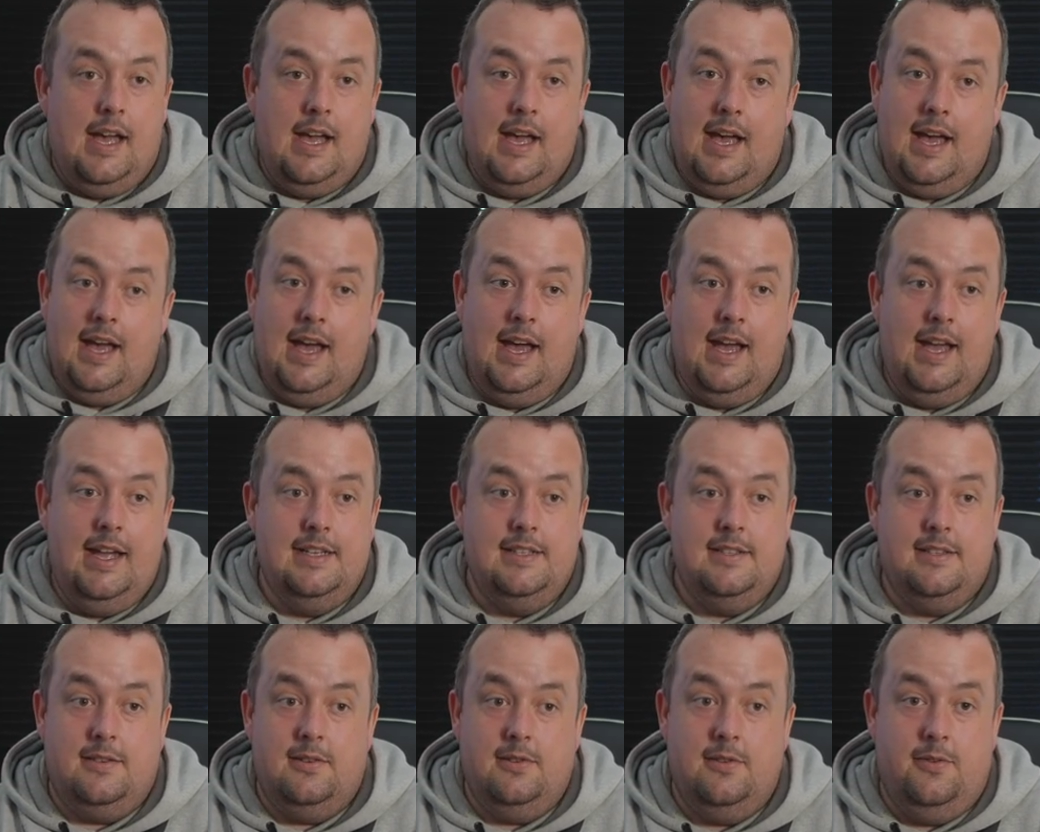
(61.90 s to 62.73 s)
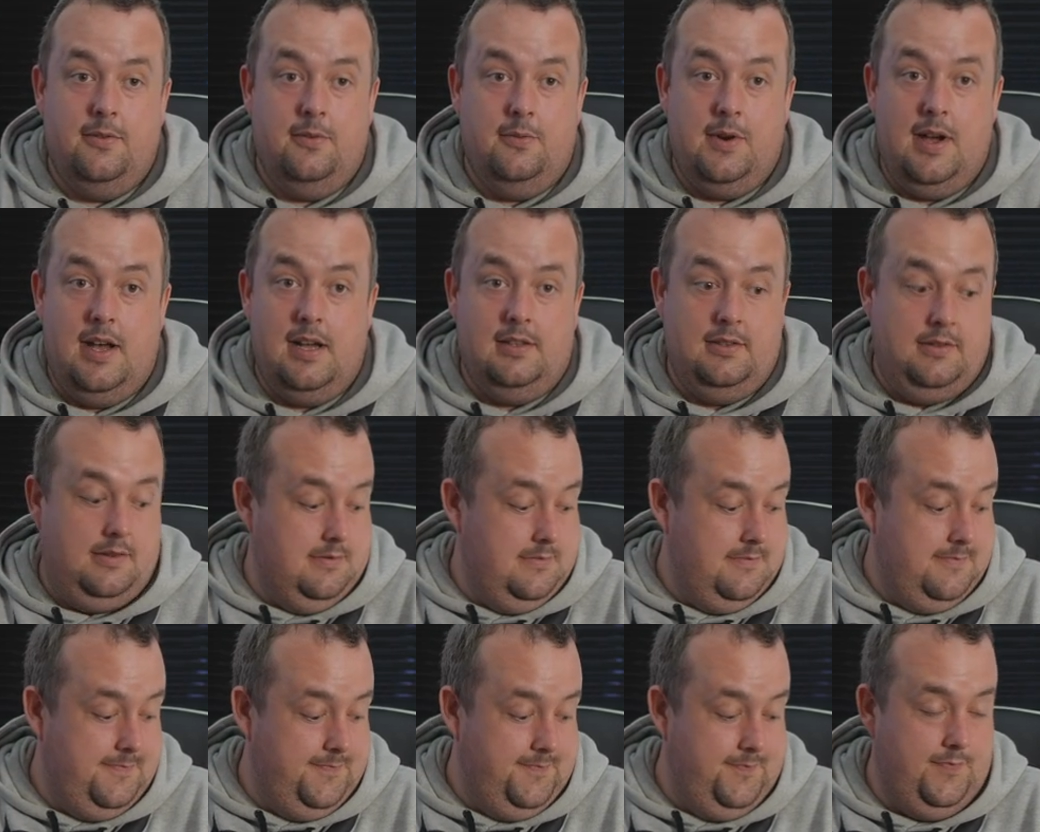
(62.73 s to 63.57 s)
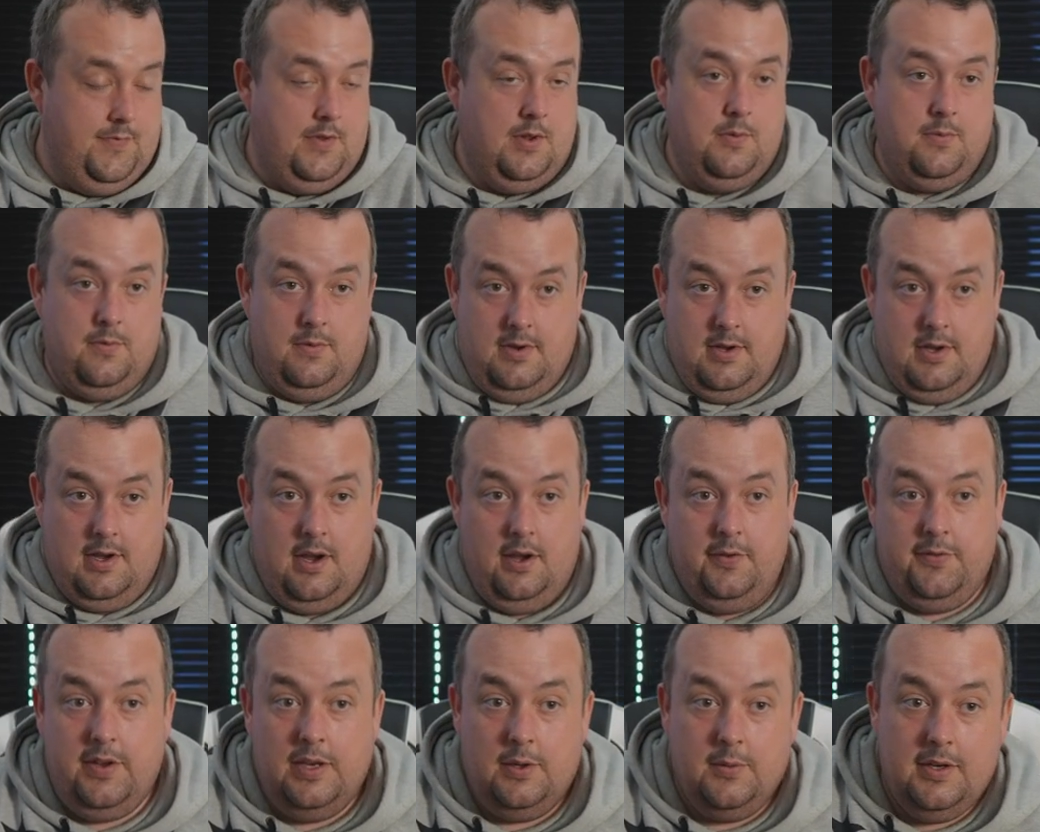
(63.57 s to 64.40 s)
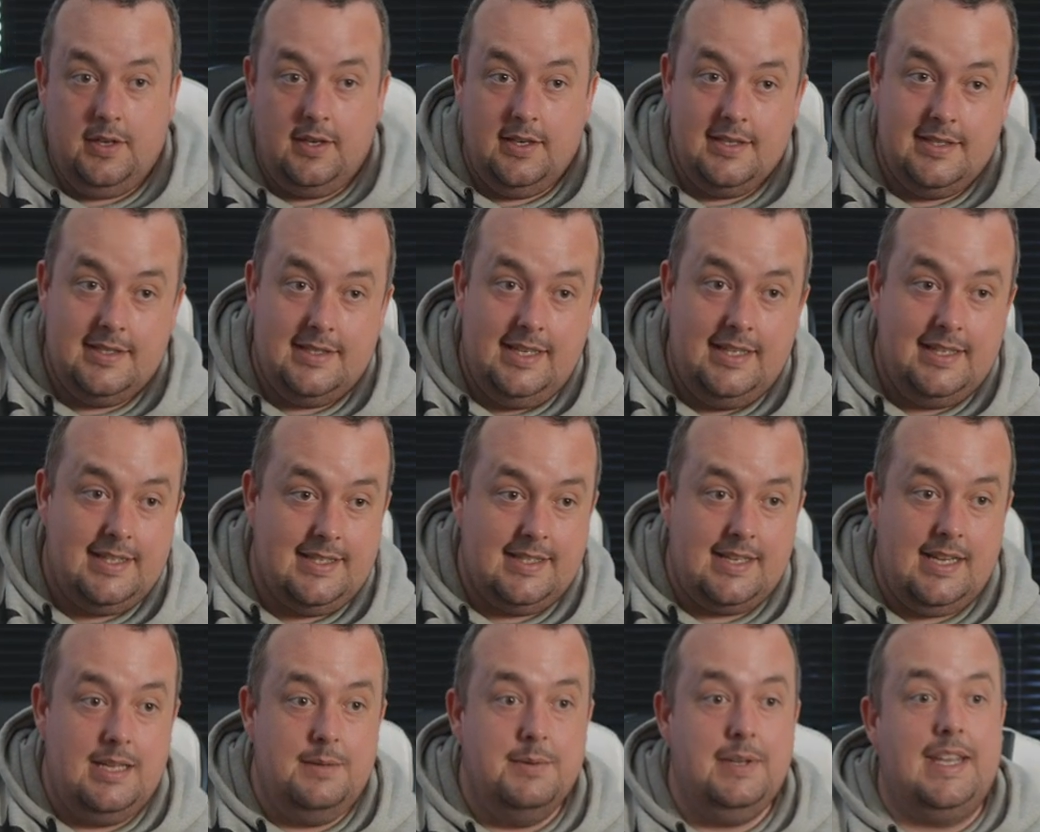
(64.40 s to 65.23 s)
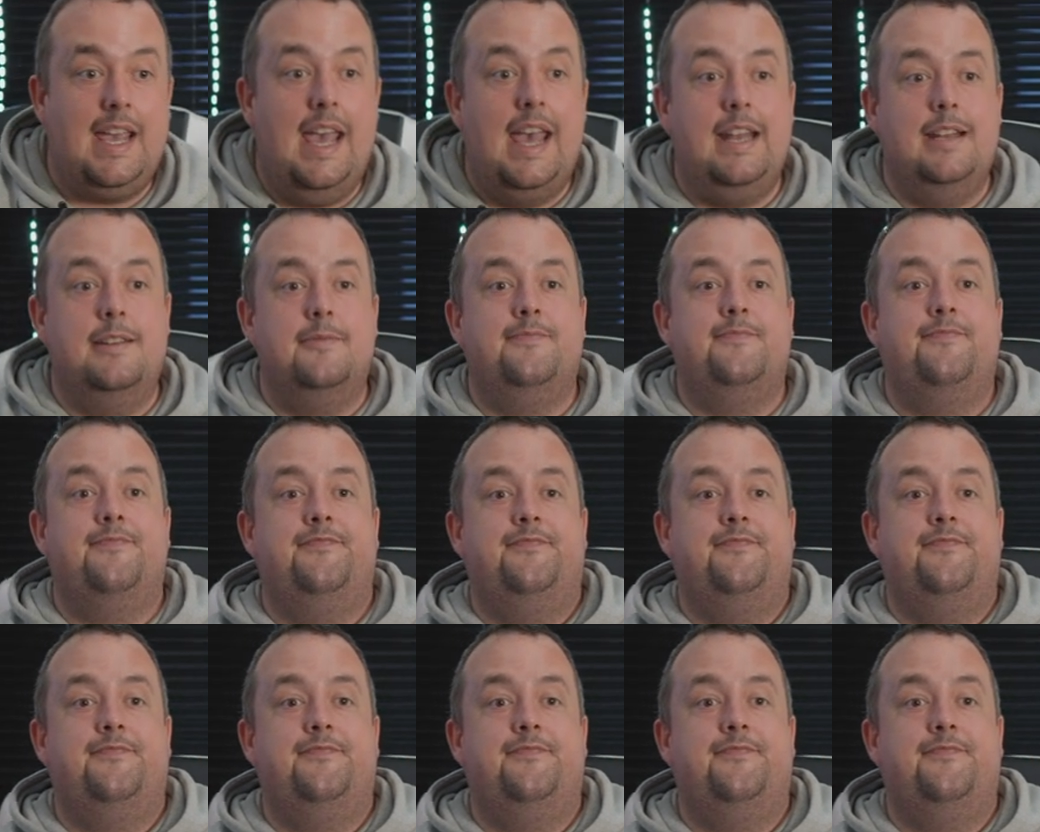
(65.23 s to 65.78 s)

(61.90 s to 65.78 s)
And, well, I think we're going to see the same again.